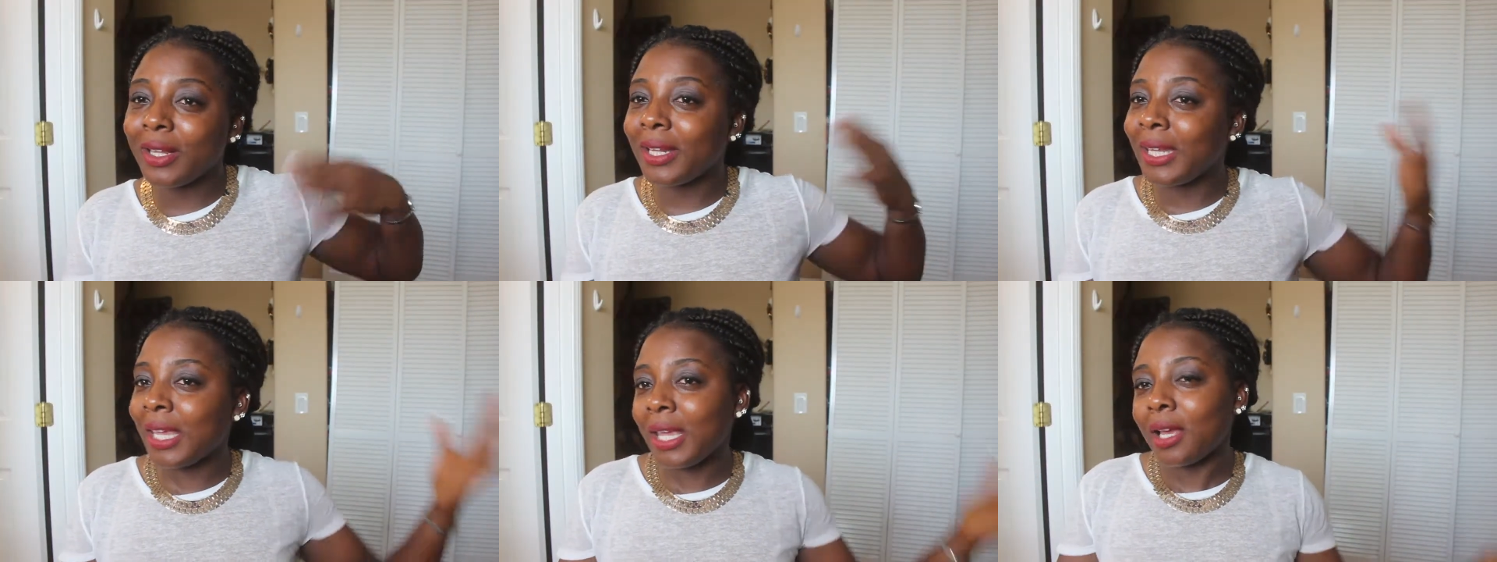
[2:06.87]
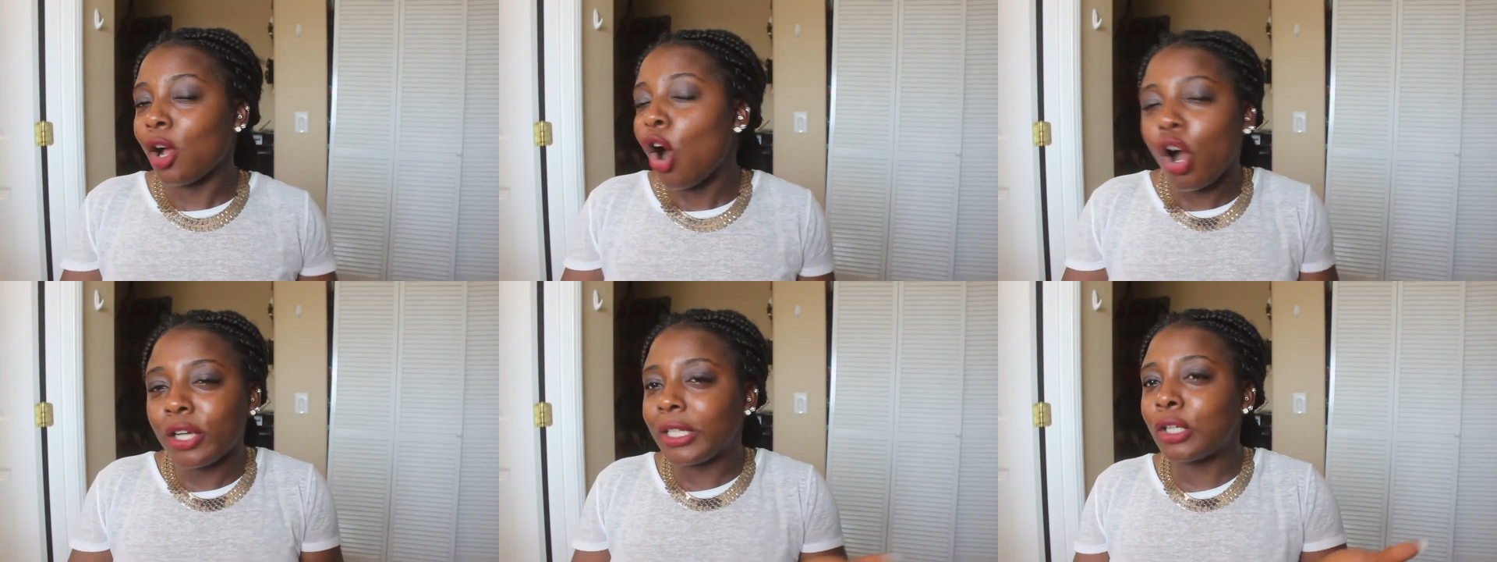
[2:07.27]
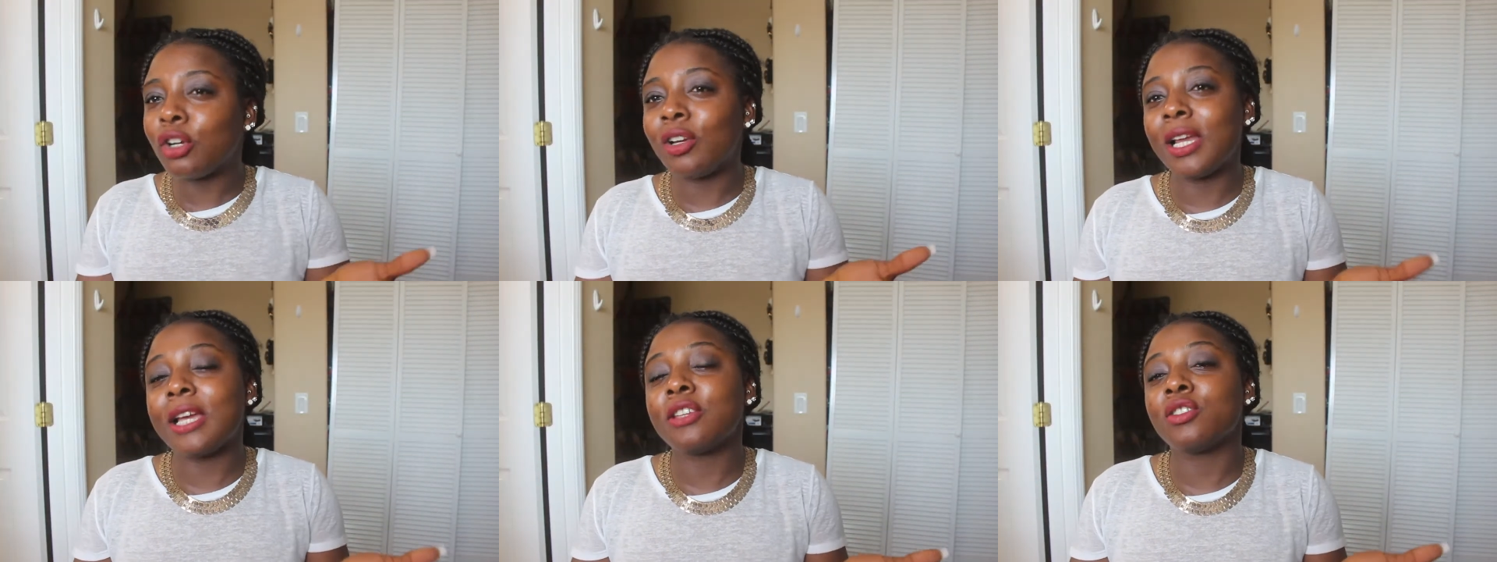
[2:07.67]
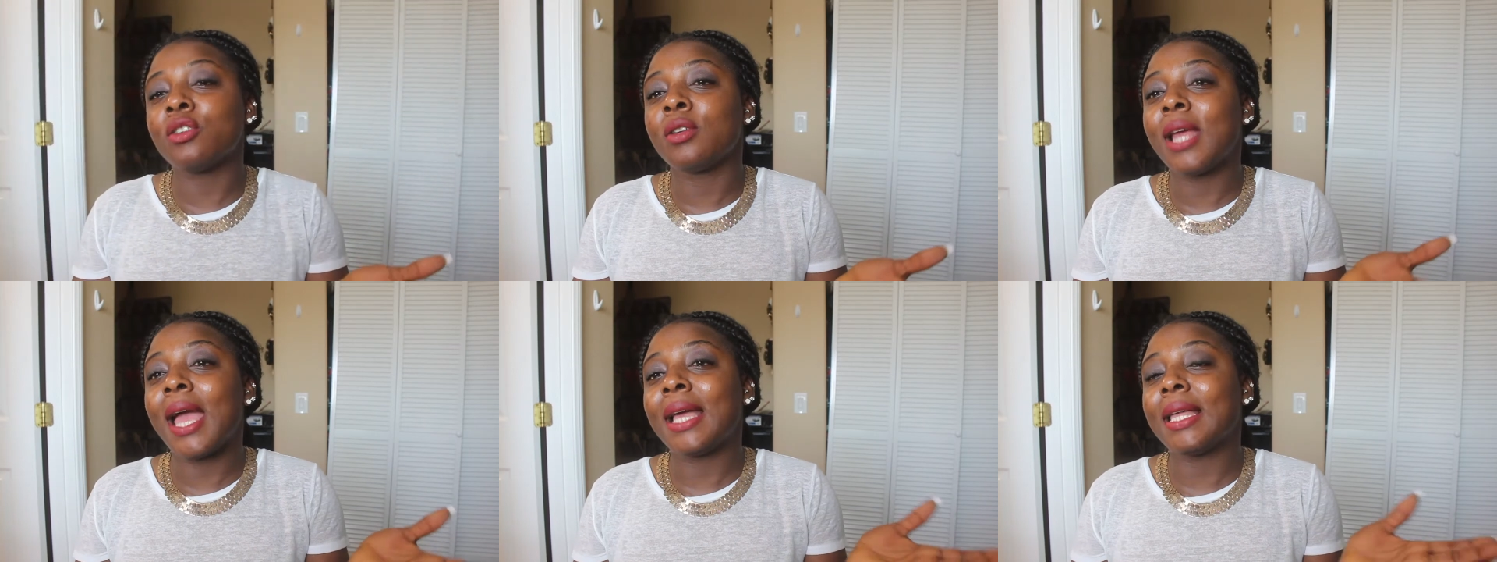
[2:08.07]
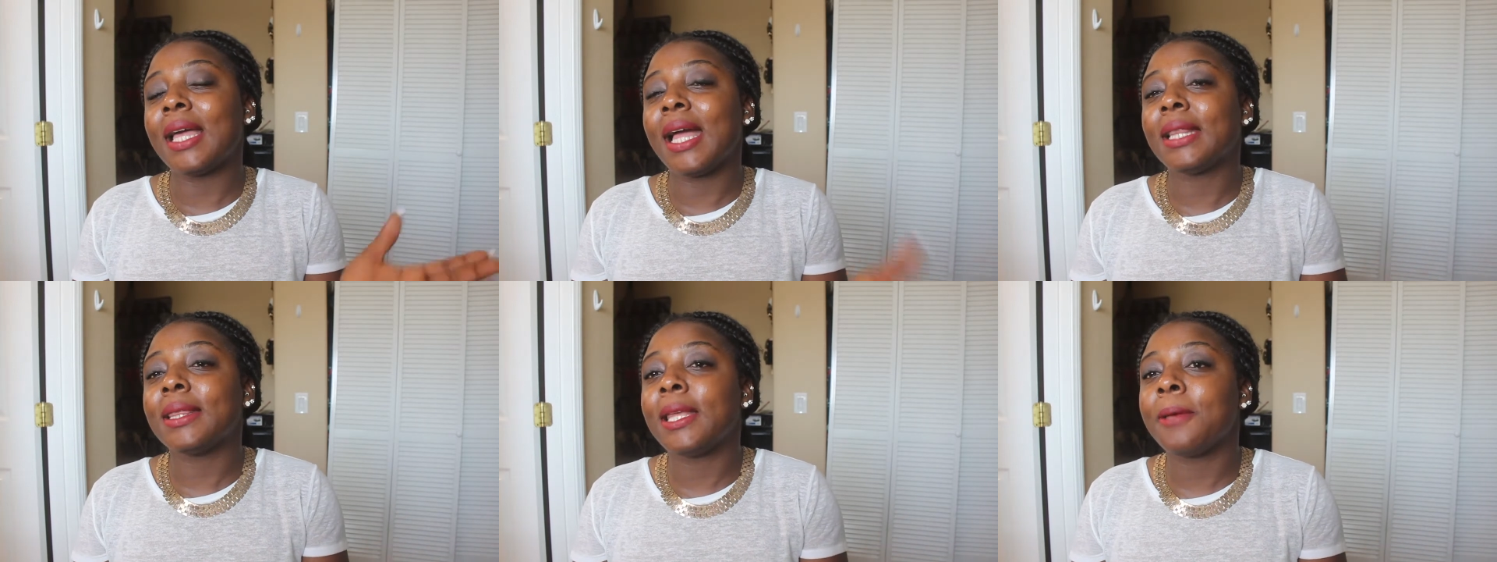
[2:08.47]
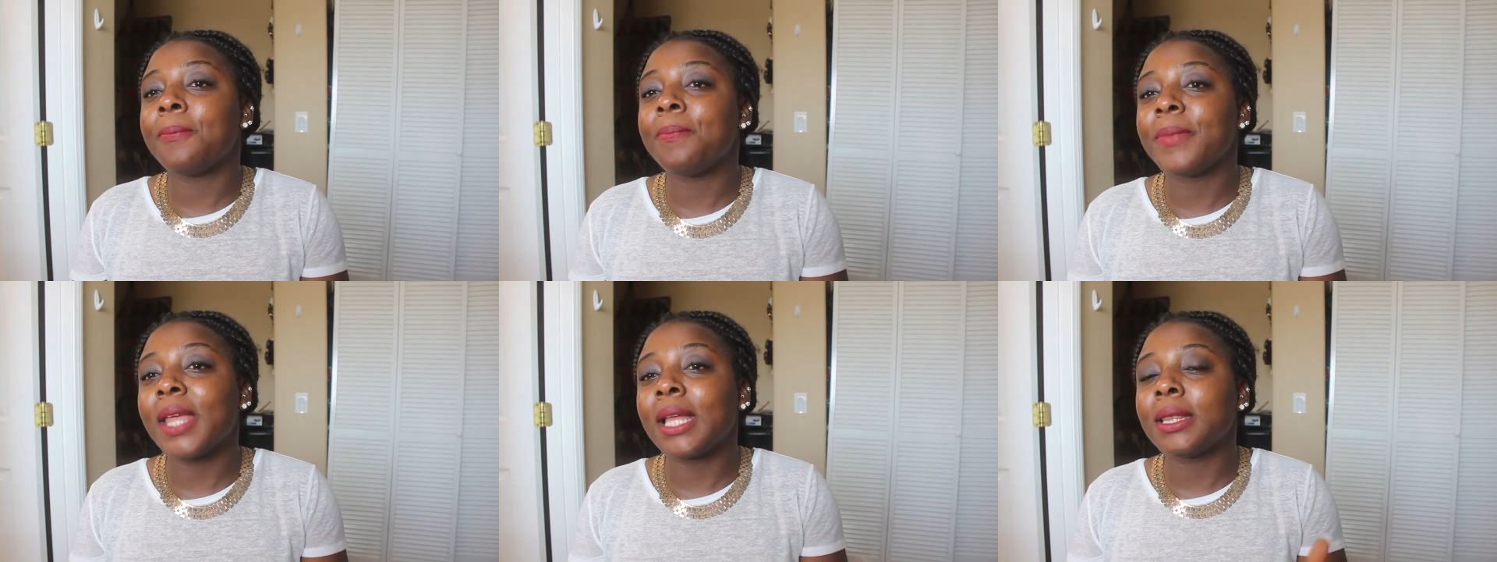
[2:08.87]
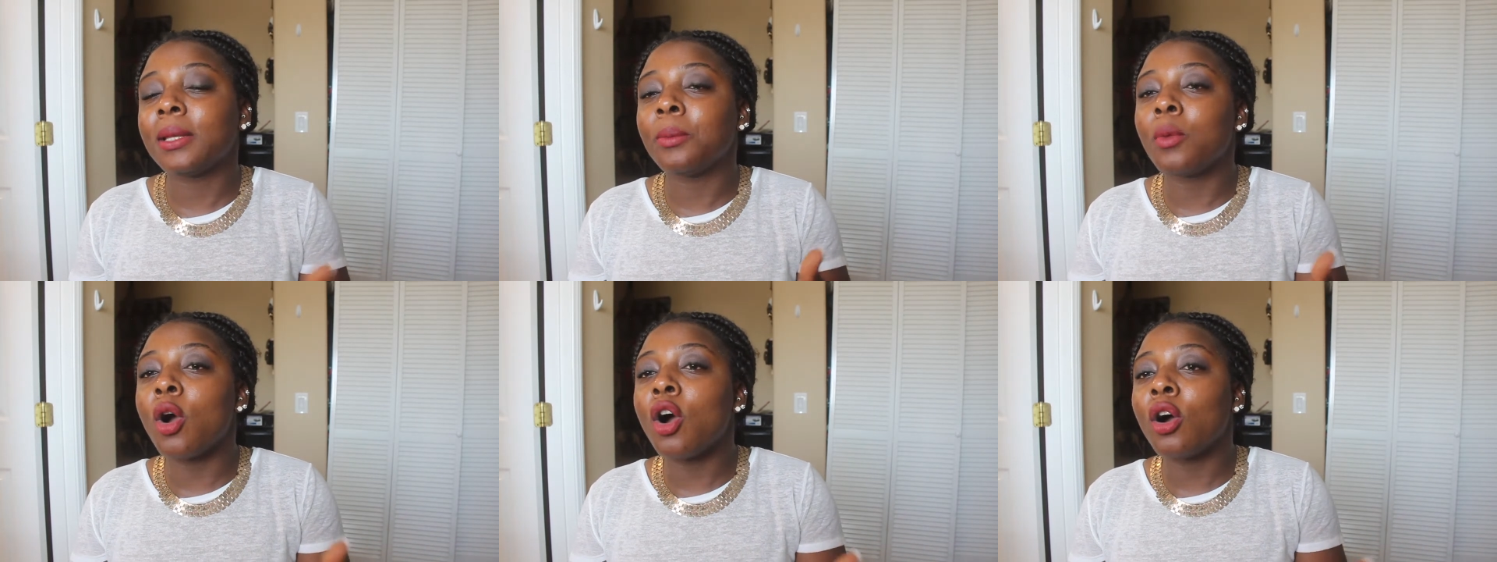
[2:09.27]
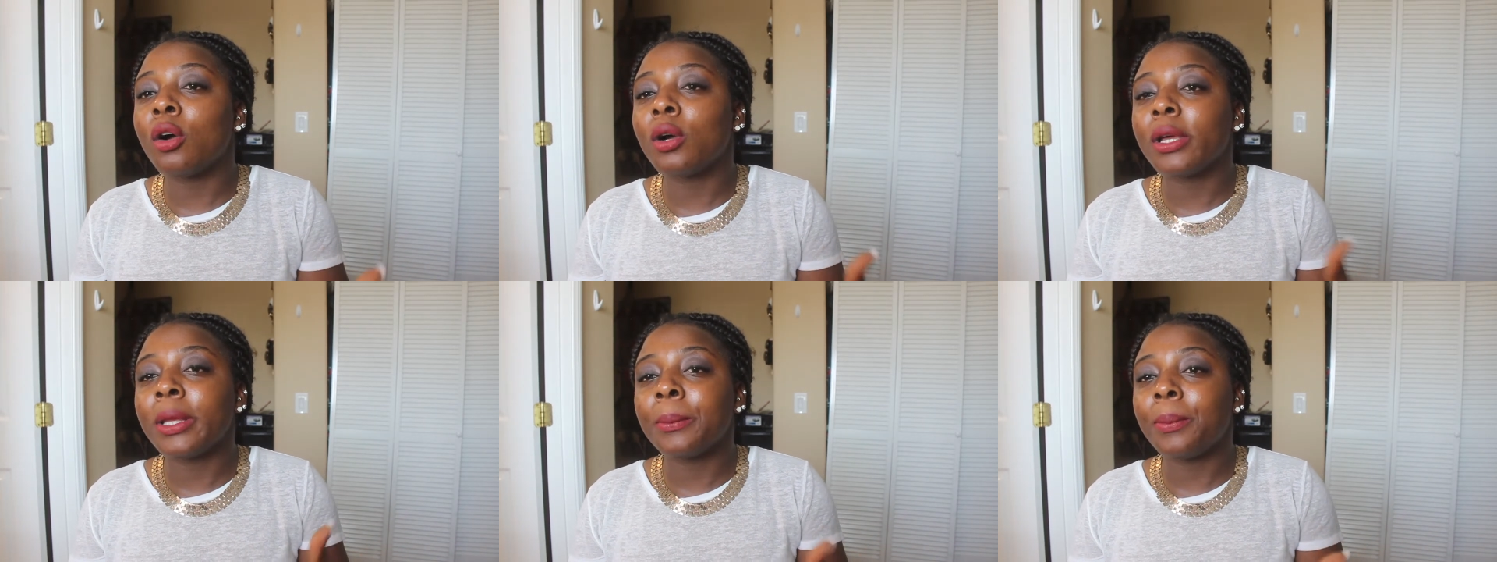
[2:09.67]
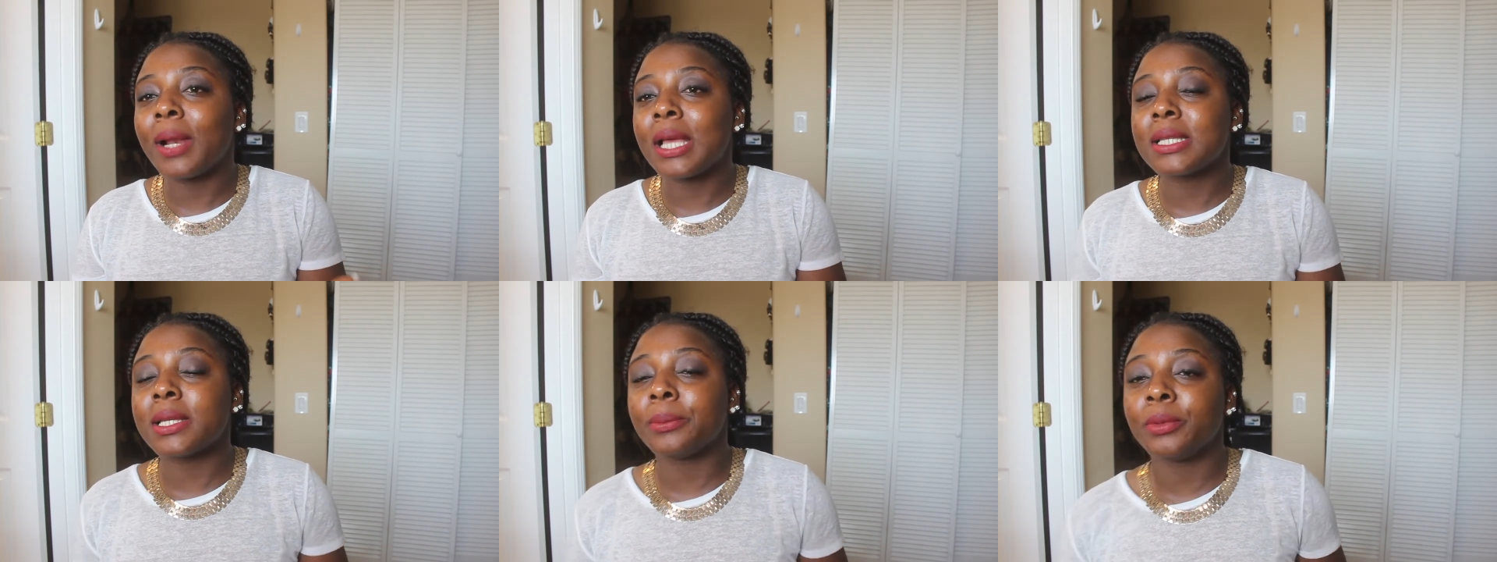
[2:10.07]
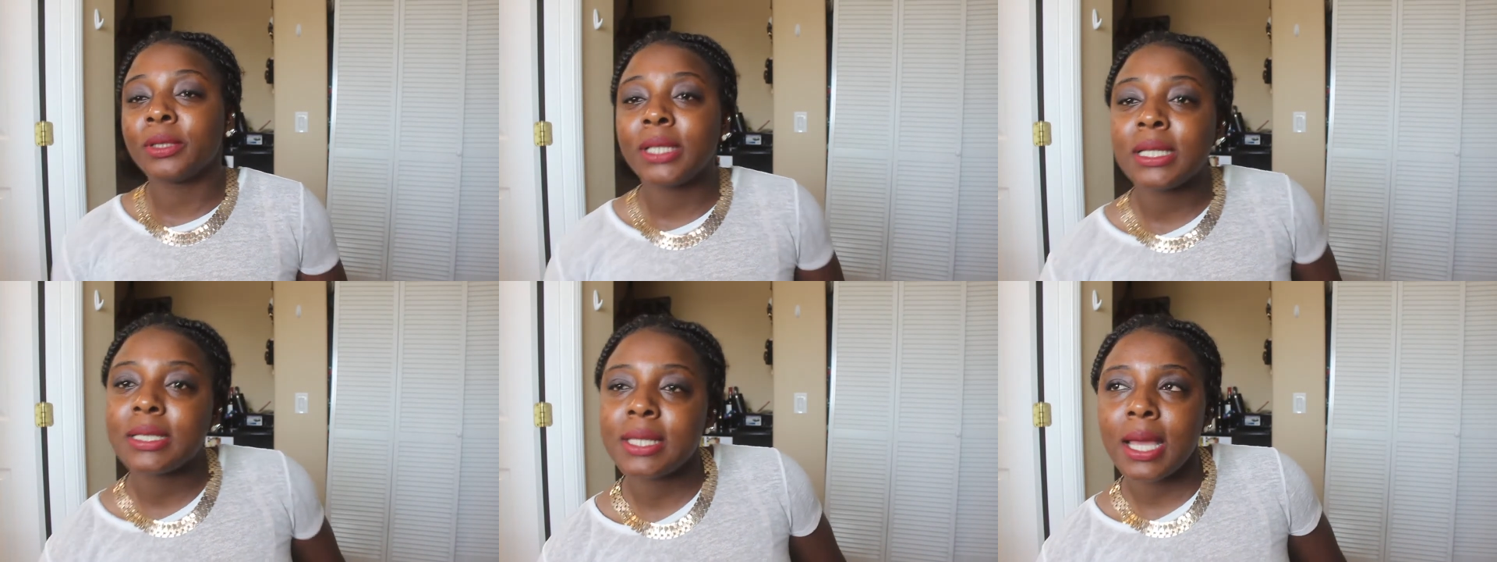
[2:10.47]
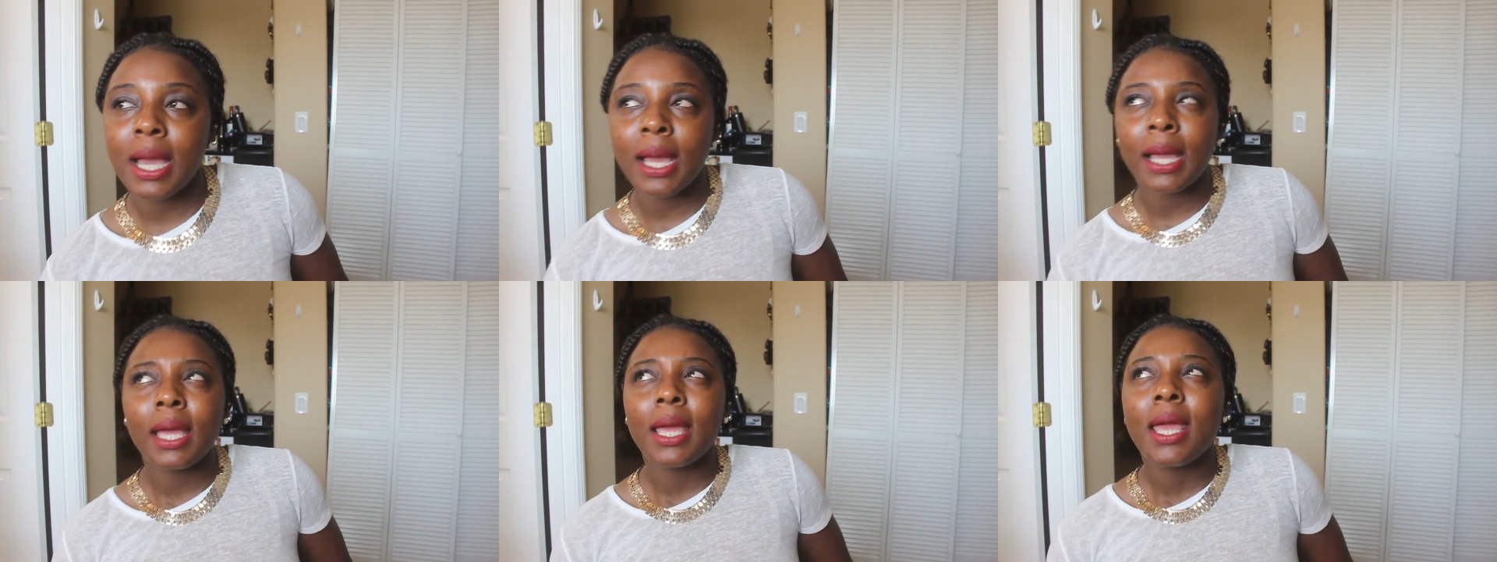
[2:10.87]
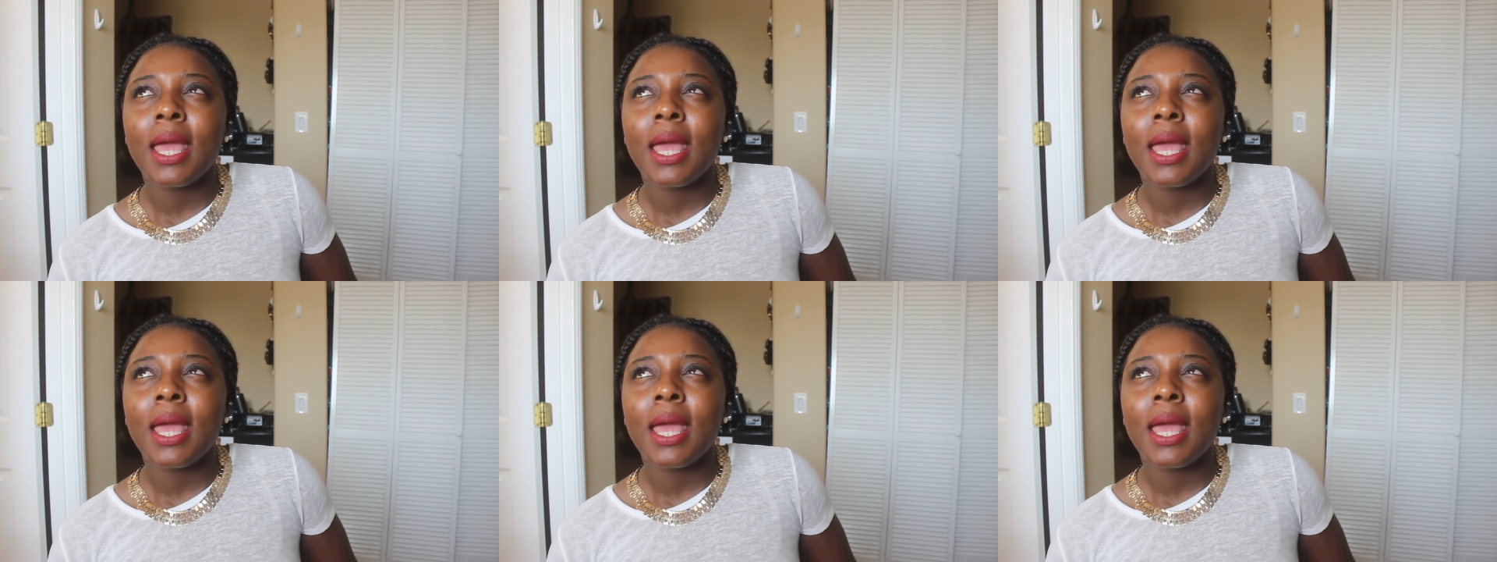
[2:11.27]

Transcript: the all the collection, I got them at the mall in Plaza Bonita